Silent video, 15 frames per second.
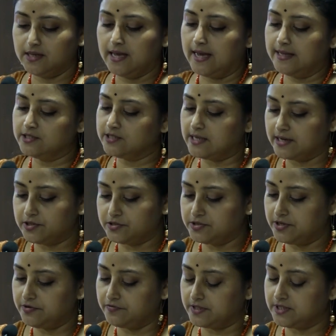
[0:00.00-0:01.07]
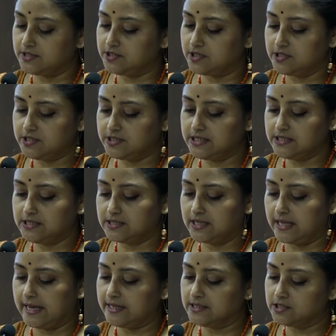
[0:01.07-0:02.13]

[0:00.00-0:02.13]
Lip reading: and Secretary for the Justice K.N.